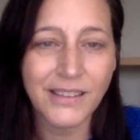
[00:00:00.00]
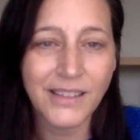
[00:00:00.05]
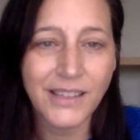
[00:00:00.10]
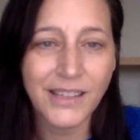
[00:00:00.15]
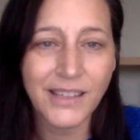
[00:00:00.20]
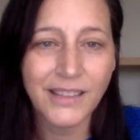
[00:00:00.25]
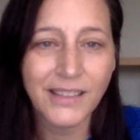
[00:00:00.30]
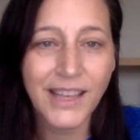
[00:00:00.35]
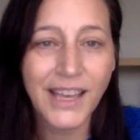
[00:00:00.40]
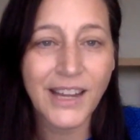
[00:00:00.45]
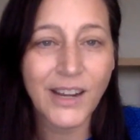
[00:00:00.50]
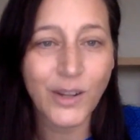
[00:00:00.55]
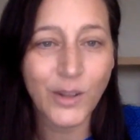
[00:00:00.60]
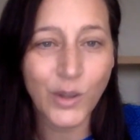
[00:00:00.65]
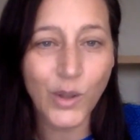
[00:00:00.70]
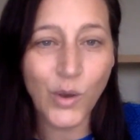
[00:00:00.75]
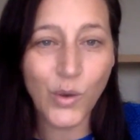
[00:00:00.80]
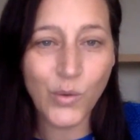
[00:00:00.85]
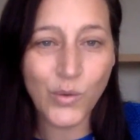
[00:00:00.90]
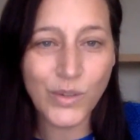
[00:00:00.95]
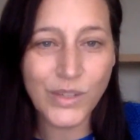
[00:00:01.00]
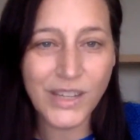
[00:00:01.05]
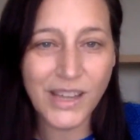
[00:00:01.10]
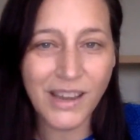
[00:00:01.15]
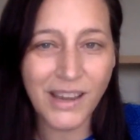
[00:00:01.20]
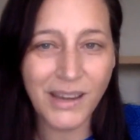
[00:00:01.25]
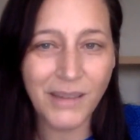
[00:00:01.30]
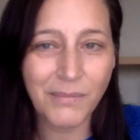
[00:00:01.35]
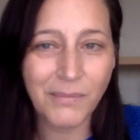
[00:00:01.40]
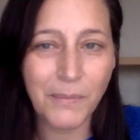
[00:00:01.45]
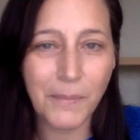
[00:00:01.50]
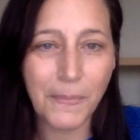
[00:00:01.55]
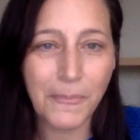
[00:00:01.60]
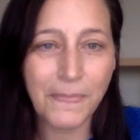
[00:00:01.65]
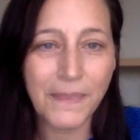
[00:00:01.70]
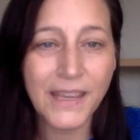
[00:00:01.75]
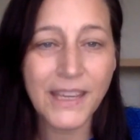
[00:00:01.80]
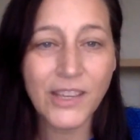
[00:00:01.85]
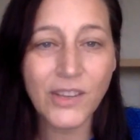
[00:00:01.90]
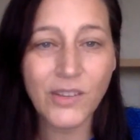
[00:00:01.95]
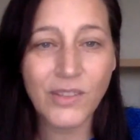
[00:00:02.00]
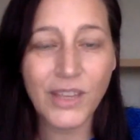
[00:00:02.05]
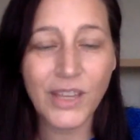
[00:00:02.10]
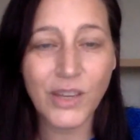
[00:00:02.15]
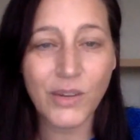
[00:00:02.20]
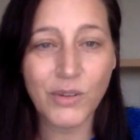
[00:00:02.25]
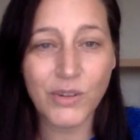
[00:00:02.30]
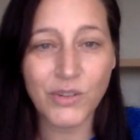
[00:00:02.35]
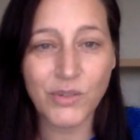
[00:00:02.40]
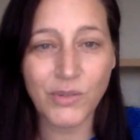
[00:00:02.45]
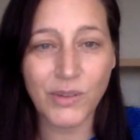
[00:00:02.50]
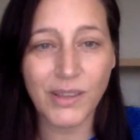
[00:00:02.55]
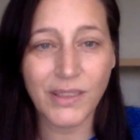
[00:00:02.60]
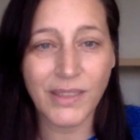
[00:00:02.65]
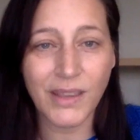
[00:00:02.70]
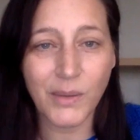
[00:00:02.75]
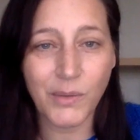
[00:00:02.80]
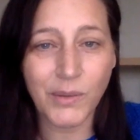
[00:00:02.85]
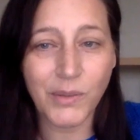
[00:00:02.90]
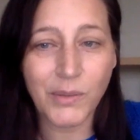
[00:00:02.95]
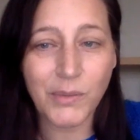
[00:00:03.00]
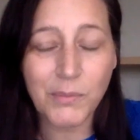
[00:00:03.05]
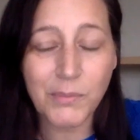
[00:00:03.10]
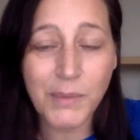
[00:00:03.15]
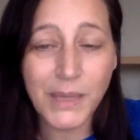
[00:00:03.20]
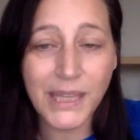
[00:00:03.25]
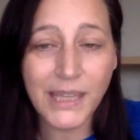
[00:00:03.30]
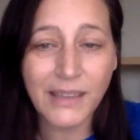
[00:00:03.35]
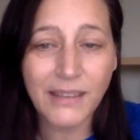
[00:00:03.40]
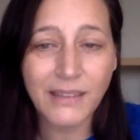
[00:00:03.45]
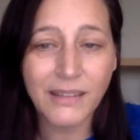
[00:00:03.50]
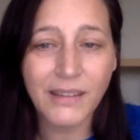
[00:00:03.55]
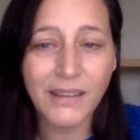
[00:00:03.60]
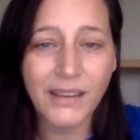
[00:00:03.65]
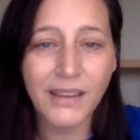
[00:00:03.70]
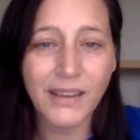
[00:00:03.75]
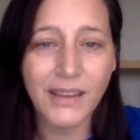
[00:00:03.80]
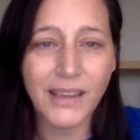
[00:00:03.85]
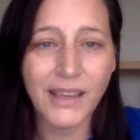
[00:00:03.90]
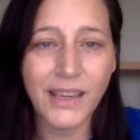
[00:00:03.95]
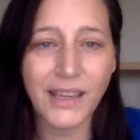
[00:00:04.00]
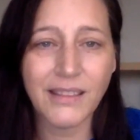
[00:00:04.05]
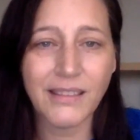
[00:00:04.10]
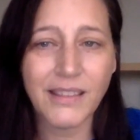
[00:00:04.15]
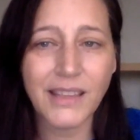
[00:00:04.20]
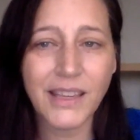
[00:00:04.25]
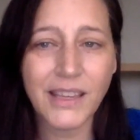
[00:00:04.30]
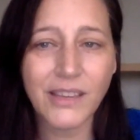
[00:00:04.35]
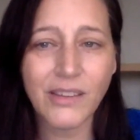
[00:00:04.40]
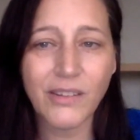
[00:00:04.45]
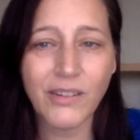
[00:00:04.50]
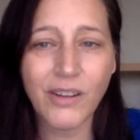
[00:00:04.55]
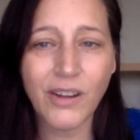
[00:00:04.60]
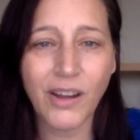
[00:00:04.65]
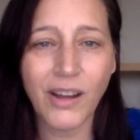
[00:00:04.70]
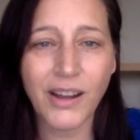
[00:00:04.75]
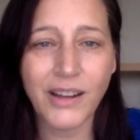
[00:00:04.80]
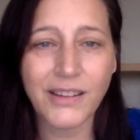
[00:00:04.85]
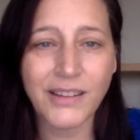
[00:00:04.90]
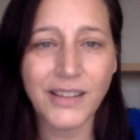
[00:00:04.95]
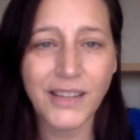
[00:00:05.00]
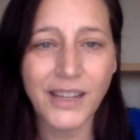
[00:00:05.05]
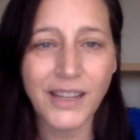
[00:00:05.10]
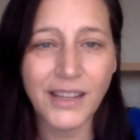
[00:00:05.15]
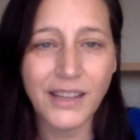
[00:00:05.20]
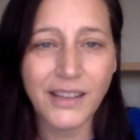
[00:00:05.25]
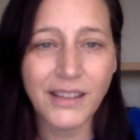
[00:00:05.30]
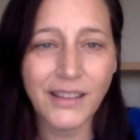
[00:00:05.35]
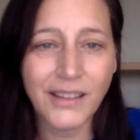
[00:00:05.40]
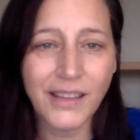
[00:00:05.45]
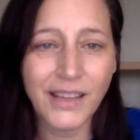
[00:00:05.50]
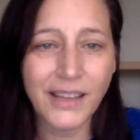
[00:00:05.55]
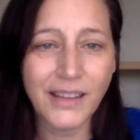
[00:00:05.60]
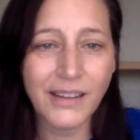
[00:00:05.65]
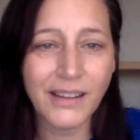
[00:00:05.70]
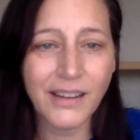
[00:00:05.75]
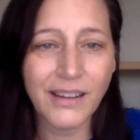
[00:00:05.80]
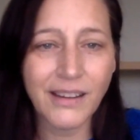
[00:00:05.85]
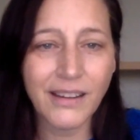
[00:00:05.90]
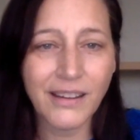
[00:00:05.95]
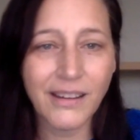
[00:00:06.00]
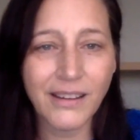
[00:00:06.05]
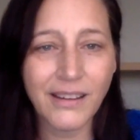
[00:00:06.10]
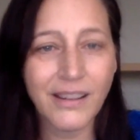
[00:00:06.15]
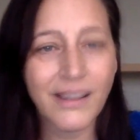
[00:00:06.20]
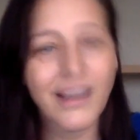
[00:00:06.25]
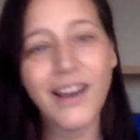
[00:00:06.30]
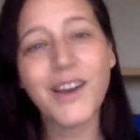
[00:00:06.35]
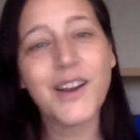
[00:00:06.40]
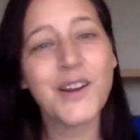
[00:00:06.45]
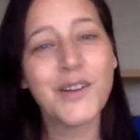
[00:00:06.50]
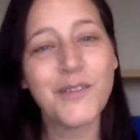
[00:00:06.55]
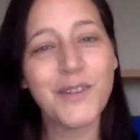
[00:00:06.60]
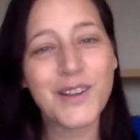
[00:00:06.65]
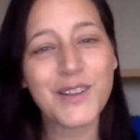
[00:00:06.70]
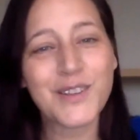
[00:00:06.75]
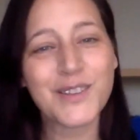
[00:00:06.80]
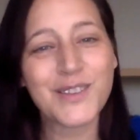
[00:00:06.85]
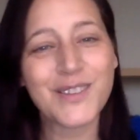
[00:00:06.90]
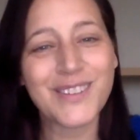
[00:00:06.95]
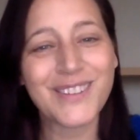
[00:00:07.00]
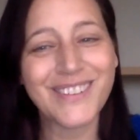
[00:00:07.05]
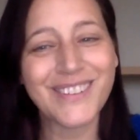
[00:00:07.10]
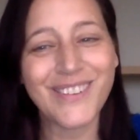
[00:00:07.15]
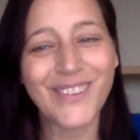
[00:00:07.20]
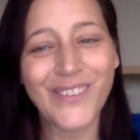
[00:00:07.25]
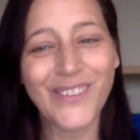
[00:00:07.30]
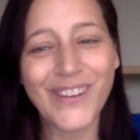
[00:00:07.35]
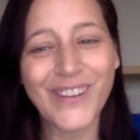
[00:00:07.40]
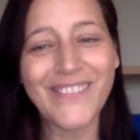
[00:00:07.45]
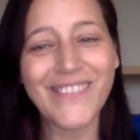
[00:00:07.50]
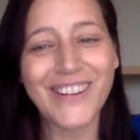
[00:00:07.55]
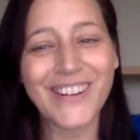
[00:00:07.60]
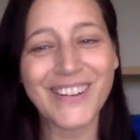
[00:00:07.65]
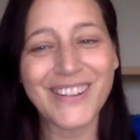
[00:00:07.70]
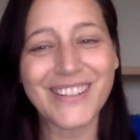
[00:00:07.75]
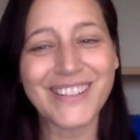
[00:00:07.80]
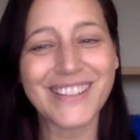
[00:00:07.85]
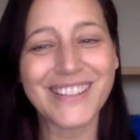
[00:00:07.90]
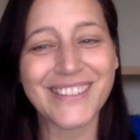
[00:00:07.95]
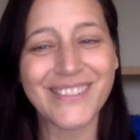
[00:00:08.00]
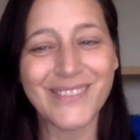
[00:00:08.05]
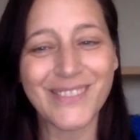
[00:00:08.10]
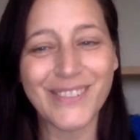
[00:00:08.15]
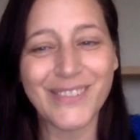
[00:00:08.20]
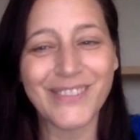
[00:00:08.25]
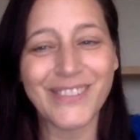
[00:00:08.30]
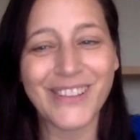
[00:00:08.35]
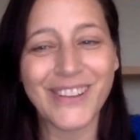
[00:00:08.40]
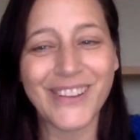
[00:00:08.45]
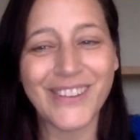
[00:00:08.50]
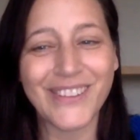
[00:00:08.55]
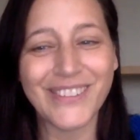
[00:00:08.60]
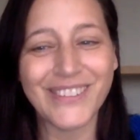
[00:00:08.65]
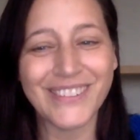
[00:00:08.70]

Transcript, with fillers: in that alone time. Thank you that you're doing that with me. And thank you, God, that out of us rivers will flow.